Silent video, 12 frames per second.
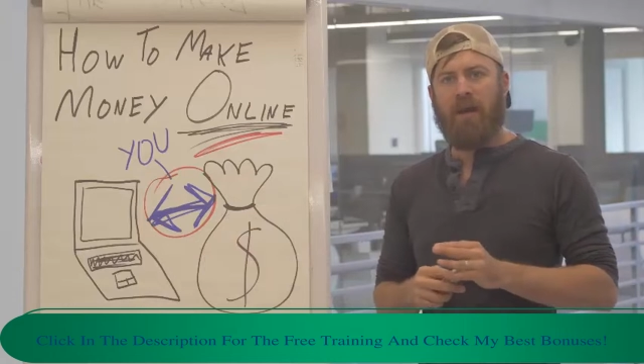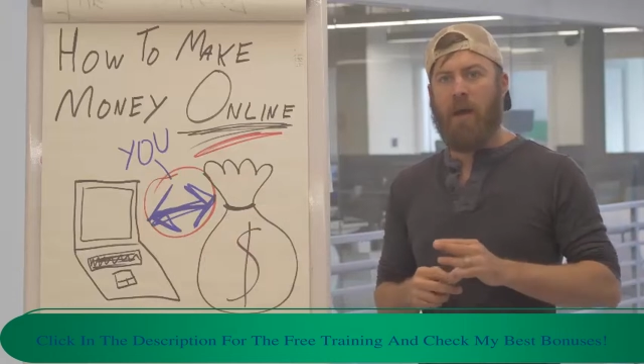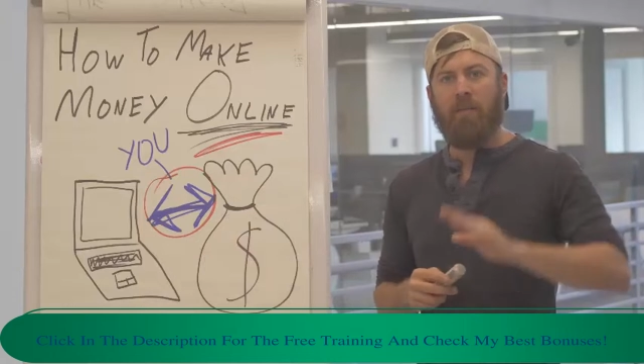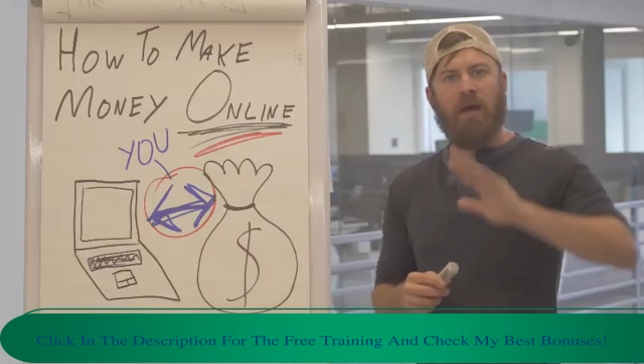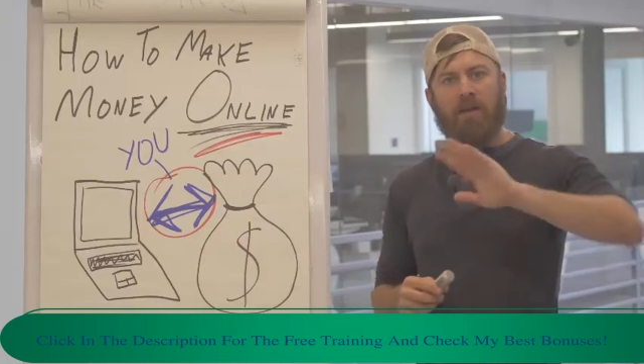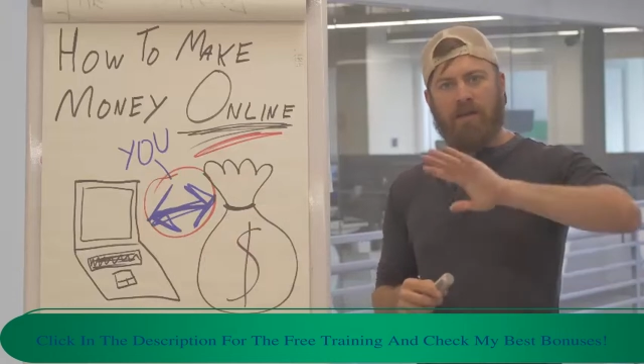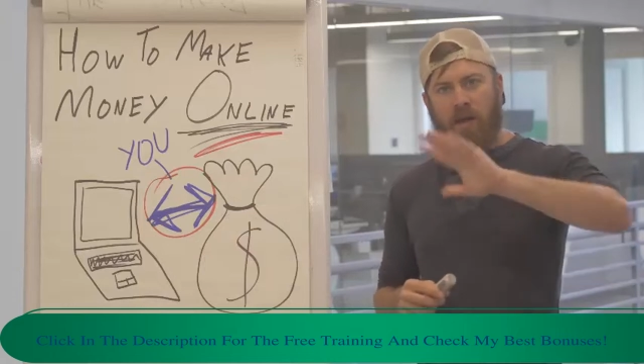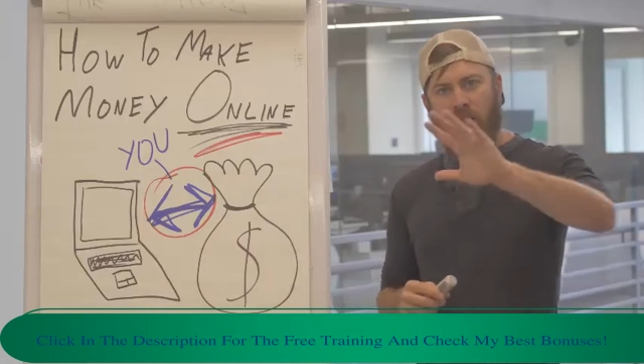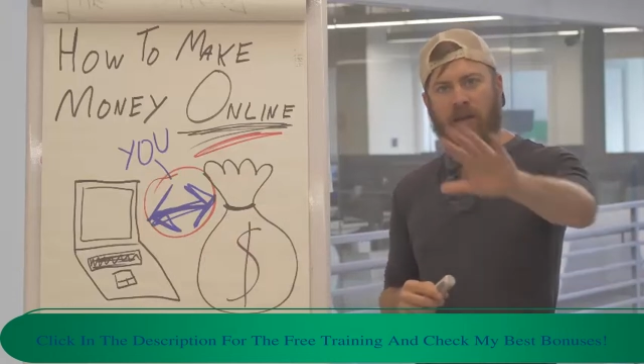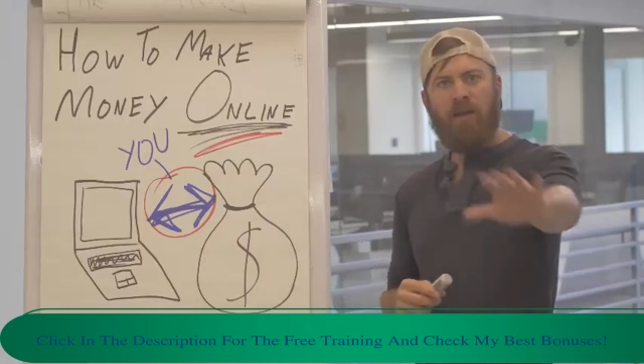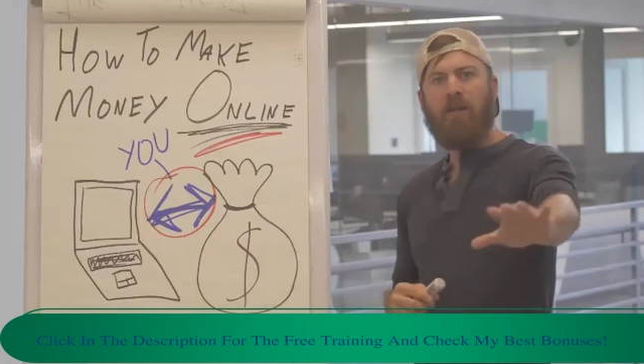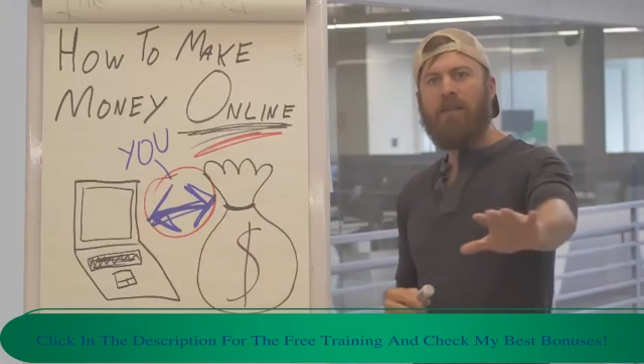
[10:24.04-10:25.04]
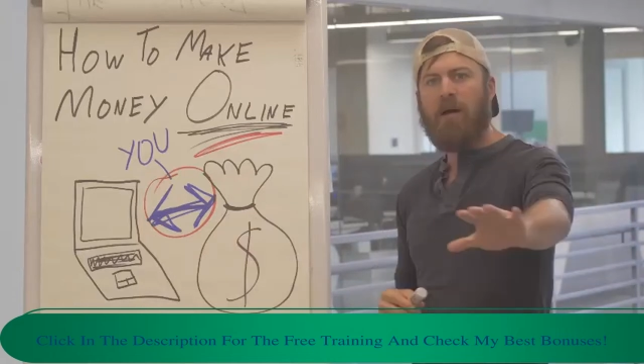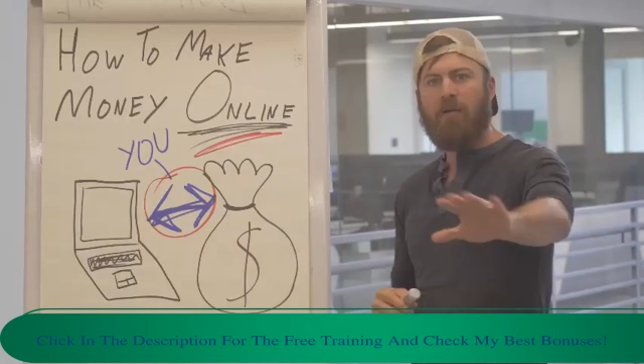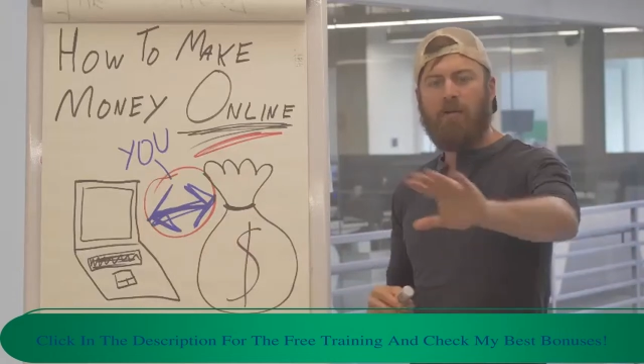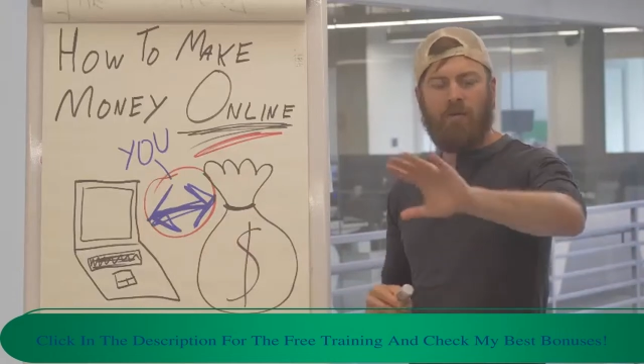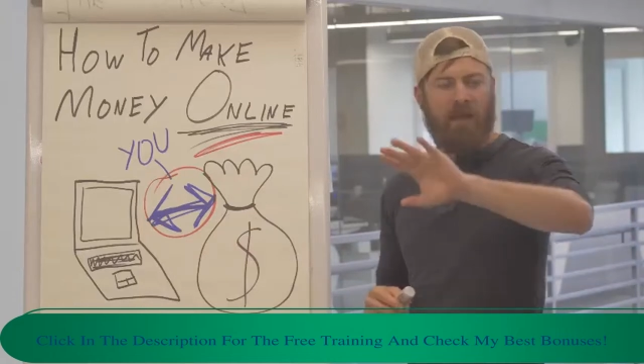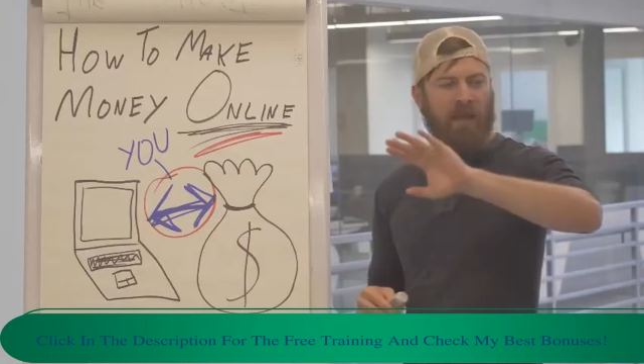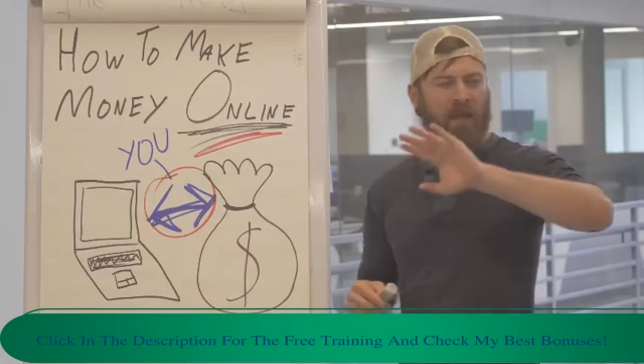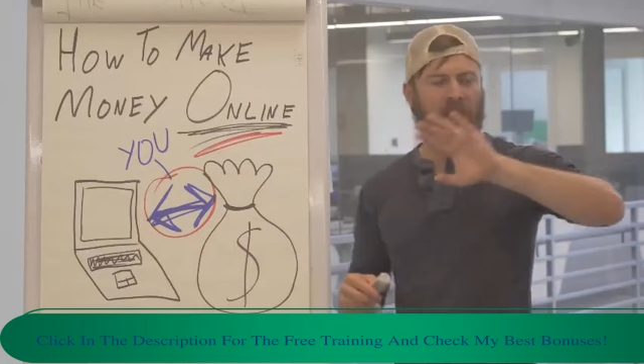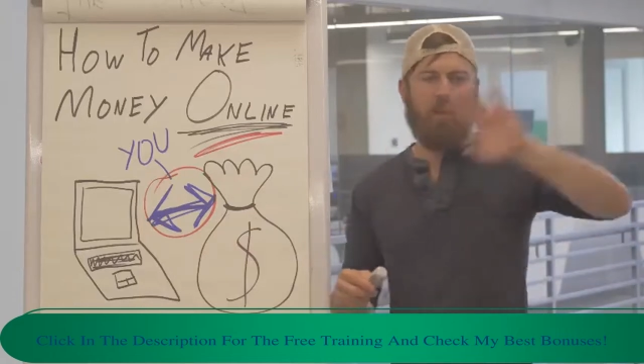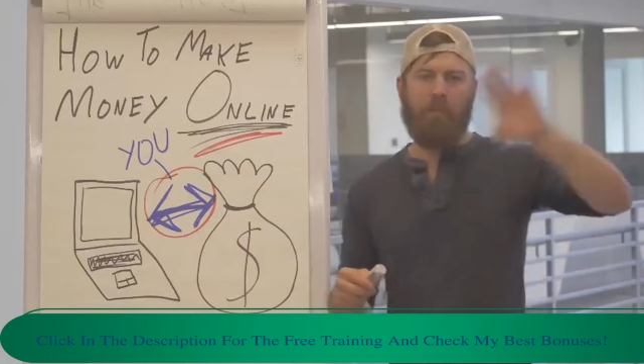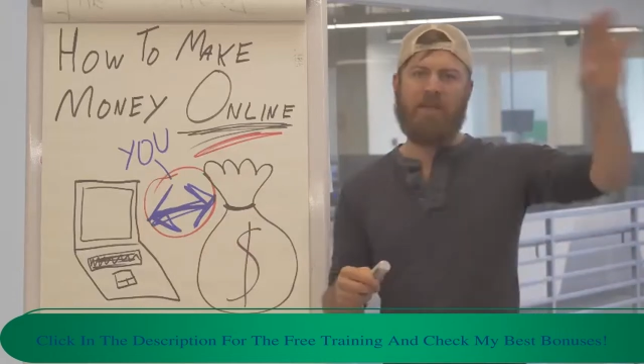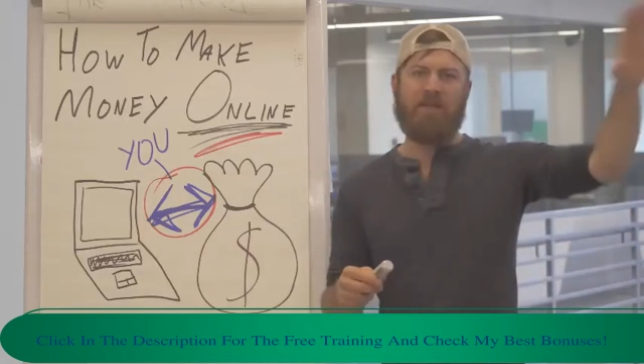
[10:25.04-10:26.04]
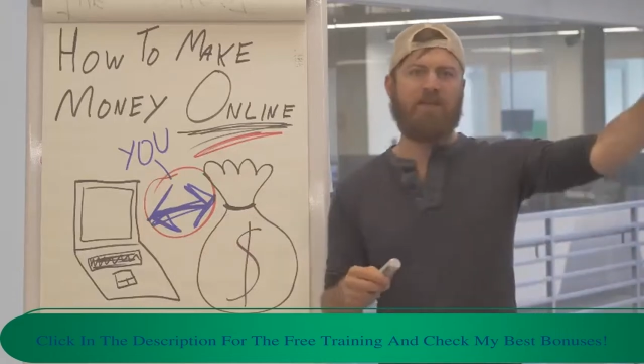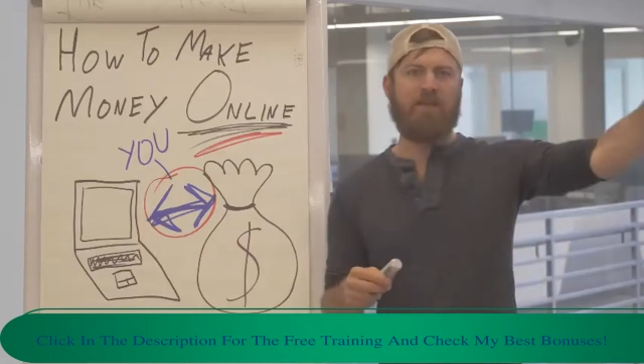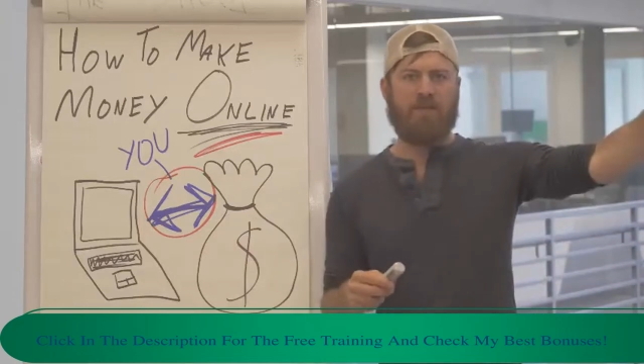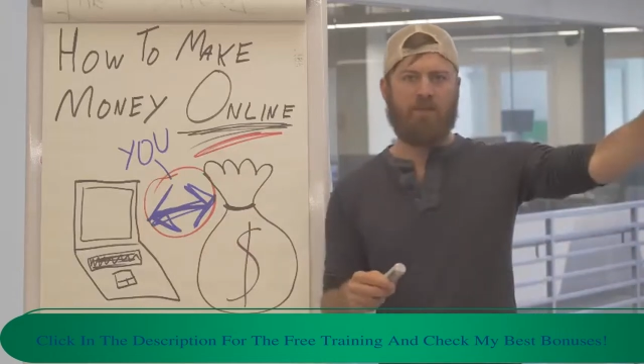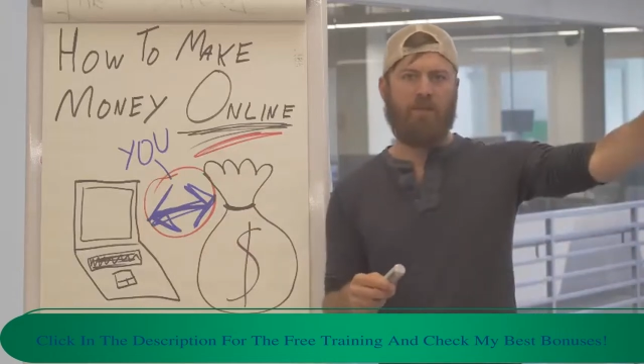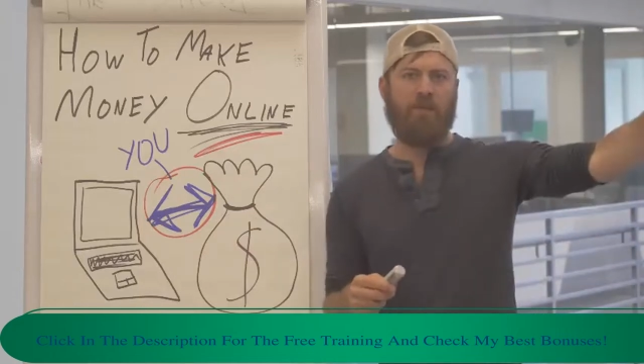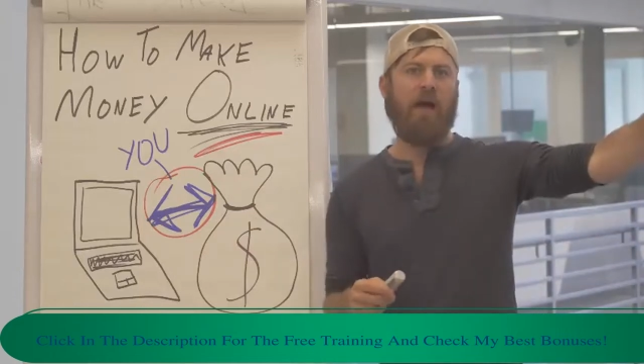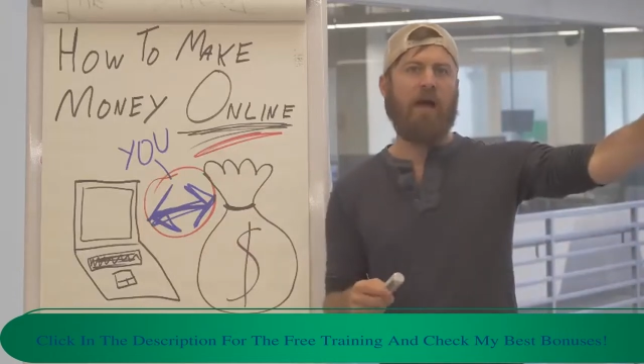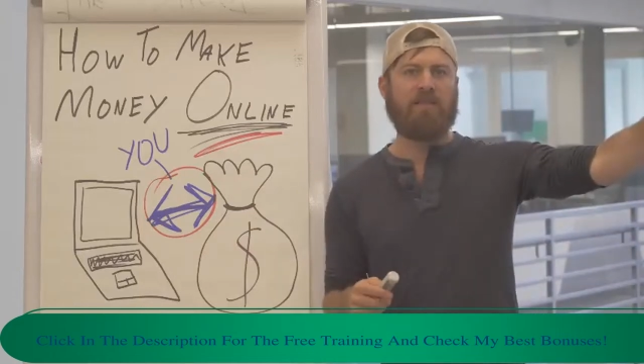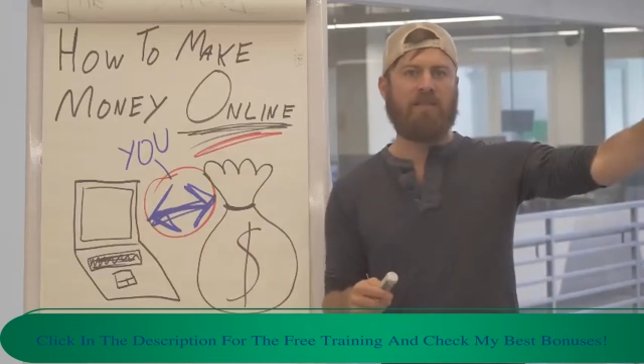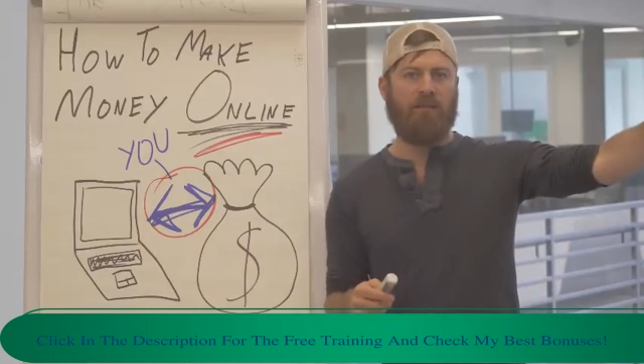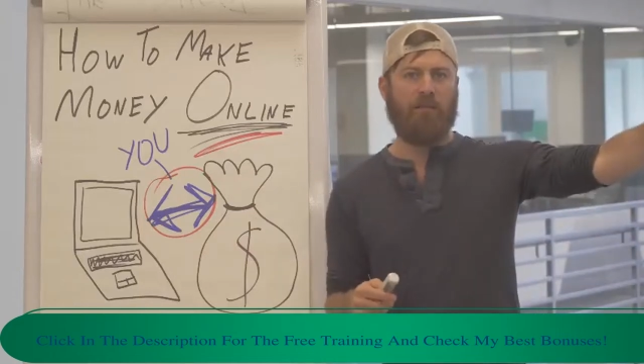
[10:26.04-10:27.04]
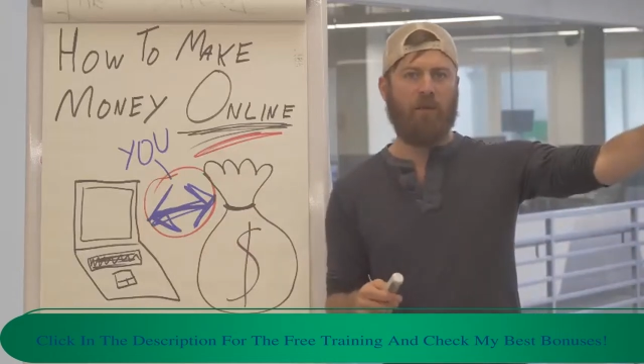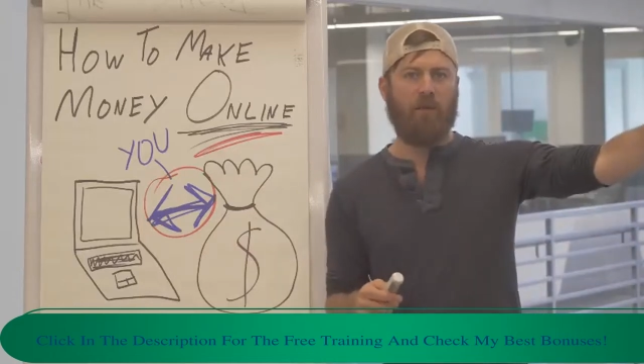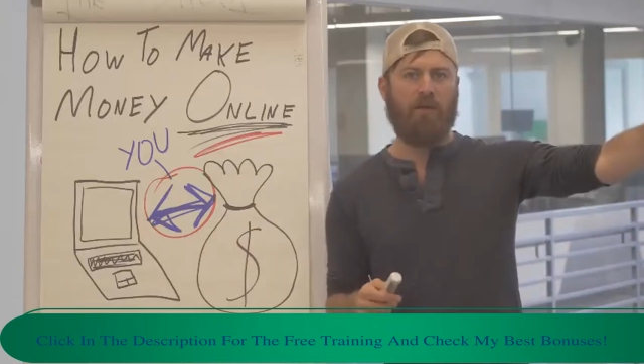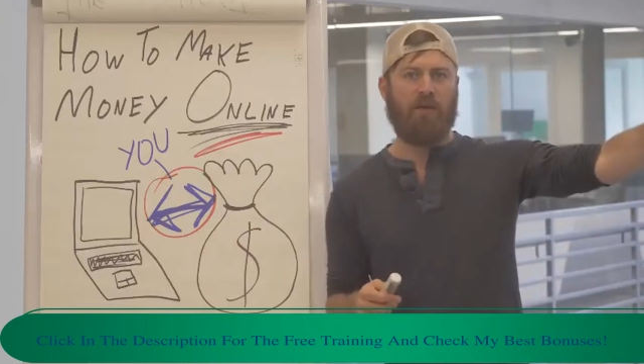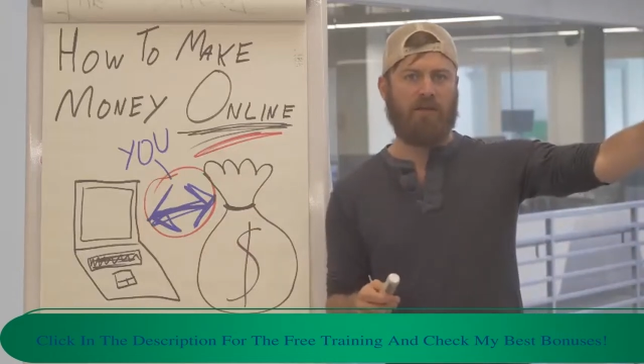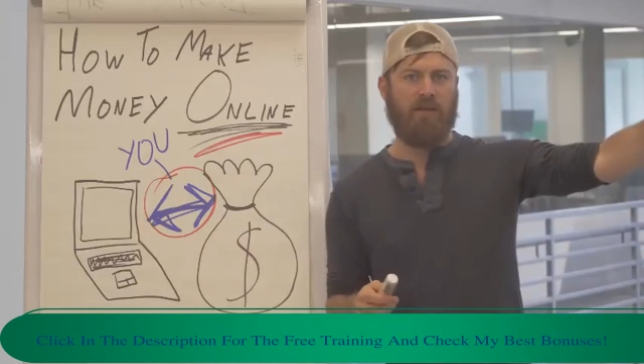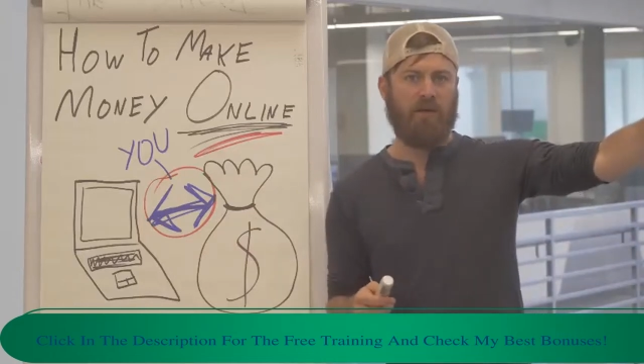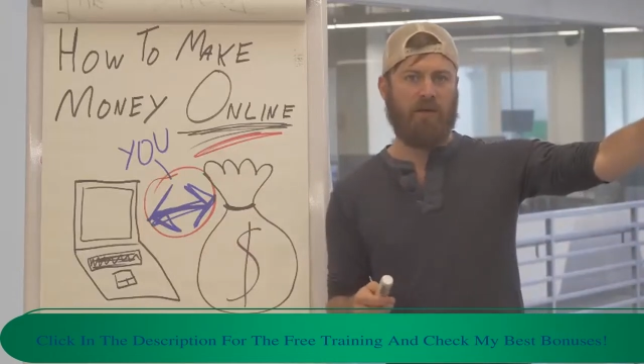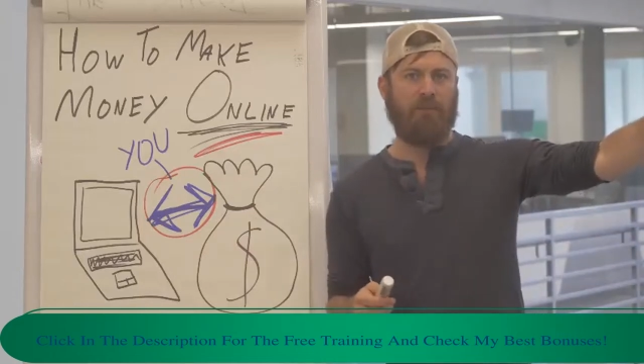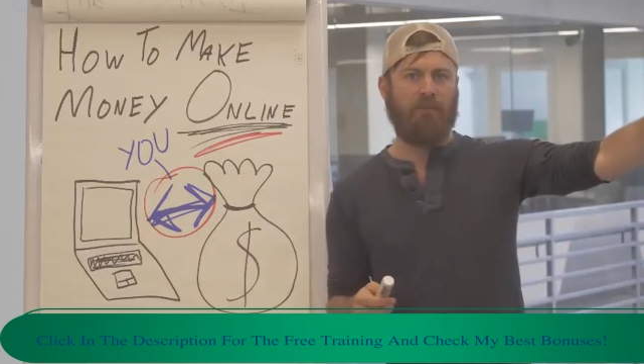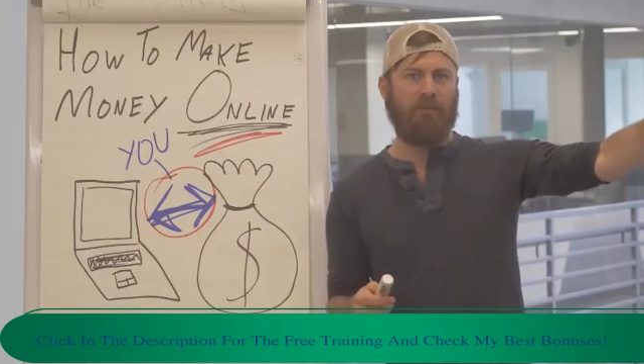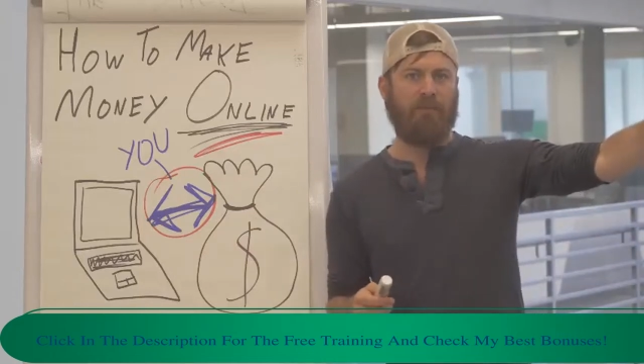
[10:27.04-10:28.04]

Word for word: Now, I'm not talking about creating a business with lots of employees here.